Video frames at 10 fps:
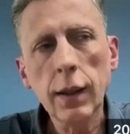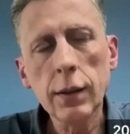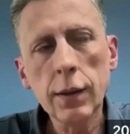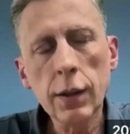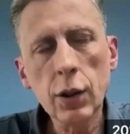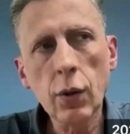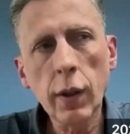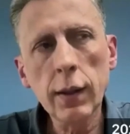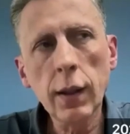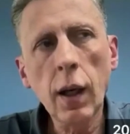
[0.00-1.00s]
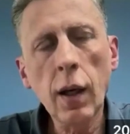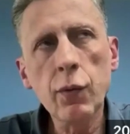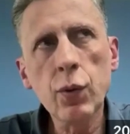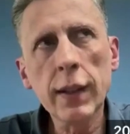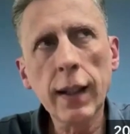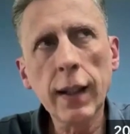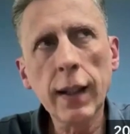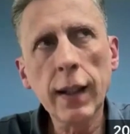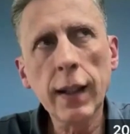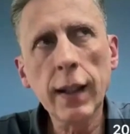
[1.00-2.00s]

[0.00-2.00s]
that's correct. And I have to say,